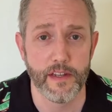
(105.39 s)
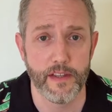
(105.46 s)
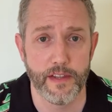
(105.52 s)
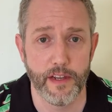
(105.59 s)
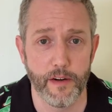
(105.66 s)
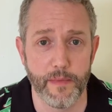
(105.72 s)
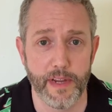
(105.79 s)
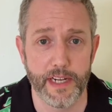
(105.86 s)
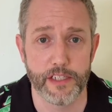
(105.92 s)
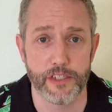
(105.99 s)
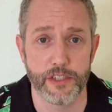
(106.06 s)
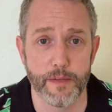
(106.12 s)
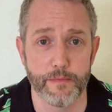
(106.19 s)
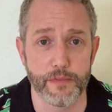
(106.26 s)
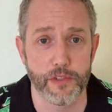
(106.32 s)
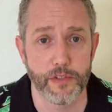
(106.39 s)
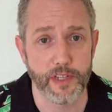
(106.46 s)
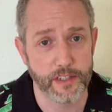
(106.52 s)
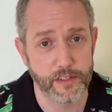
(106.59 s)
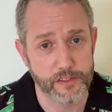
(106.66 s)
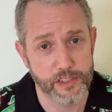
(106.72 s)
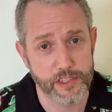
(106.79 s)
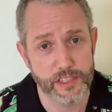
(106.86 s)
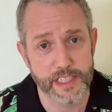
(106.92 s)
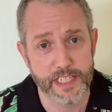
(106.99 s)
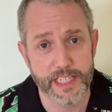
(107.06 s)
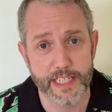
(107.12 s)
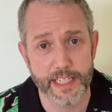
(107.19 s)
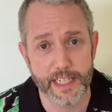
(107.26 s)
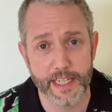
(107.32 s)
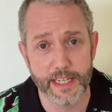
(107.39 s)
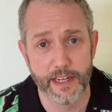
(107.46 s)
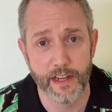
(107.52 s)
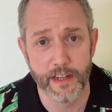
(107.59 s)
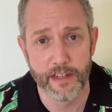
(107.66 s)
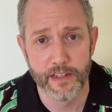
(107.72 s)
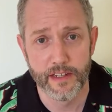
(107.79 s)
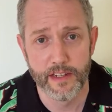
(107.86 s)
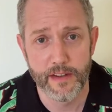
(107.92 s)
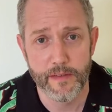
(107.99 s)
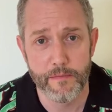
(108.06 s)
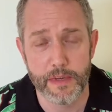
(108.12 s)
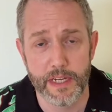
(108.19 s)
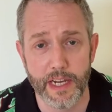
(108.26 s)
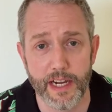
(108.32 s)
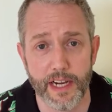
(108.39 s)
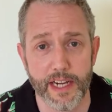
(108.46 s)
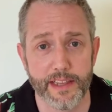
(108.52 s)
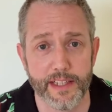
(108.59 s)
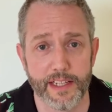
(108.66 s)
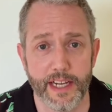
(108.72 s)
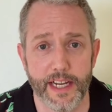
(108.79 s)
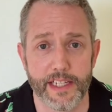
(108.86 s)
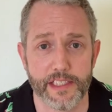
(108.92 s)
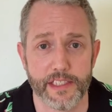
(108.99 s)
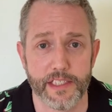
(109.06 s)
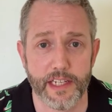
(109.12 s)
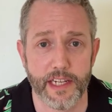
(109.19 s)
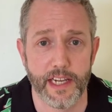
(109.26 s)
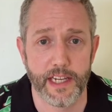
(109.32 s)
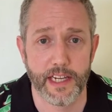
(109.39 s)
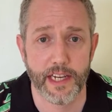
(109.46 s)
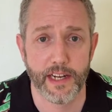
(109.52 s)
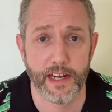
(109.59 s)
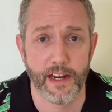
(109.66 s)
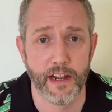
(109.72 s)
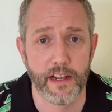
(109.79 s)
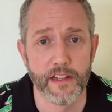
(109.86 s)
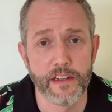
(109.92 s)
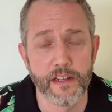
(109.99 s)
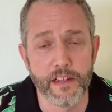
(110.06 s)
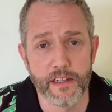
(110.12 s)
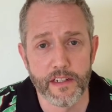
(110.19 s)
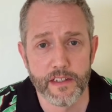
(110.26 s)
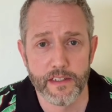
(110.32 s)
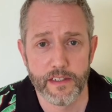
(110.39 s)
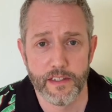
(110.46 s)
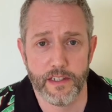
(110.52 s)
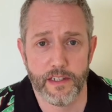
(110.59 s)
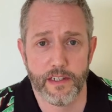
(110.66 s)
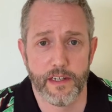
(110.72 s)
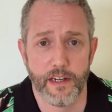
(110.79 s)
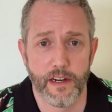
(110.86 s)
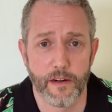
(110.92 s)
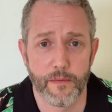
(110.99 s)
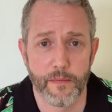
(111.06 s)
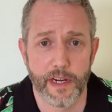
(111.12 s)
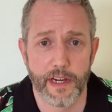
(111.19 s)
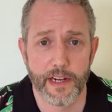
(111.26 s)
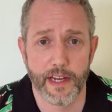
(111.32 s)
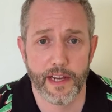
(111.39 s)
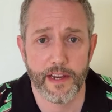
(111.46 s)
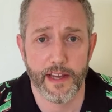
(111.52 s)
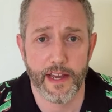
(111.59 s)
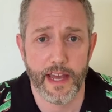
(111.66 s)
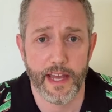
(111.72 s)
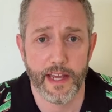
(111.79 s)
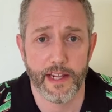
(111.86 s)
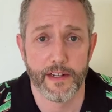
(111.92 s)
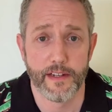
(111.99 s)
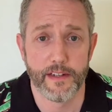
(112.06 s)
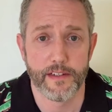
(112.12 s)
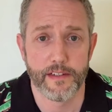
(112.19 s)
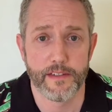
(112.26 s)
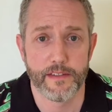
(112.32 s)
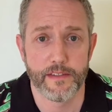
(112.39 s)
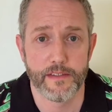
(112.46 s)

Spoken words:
their many ships, so they could sneak in behind the Castinellan armada and